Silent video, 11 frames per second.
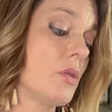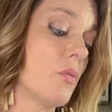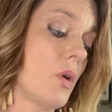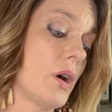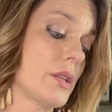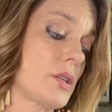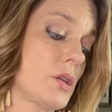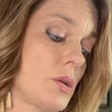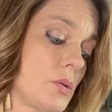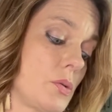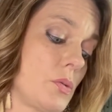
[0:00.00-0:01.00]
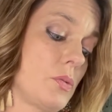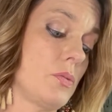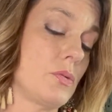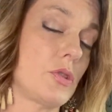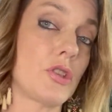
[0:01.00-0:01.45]
want to
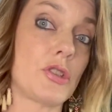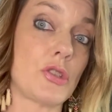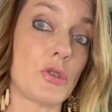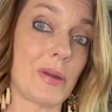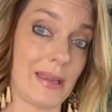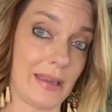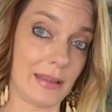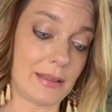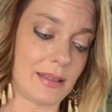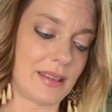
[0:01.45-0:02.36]
drink it.